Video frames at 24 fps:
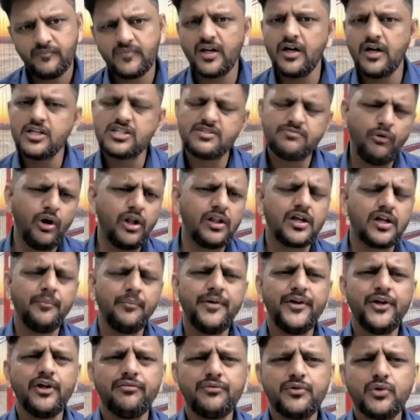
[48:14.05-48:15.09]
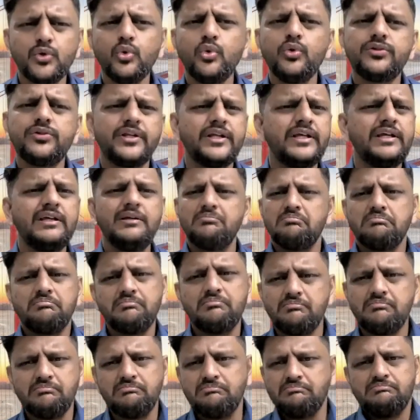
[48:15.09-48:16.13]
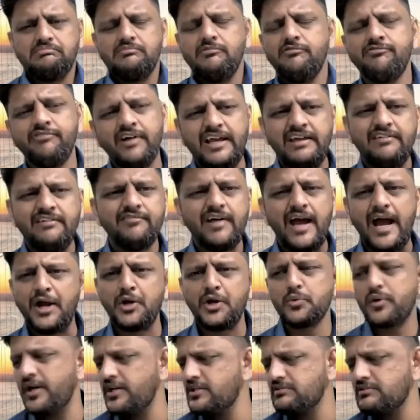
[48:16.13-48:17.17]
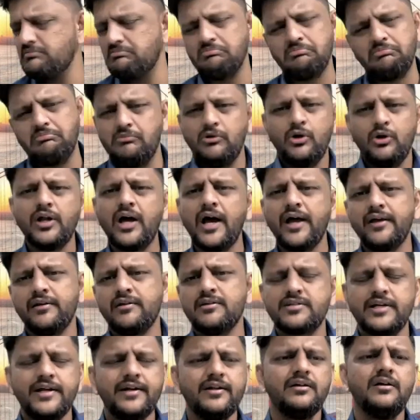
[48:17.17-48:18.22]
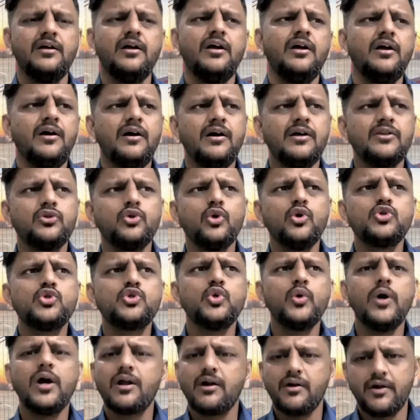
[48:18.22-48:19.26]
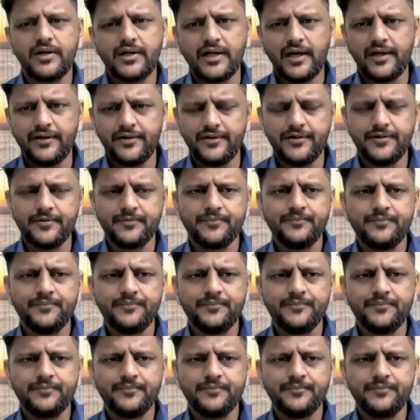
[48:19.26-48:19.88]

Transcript: a small committee of 2, 3, 5 advocates on a higher side, those who are retired.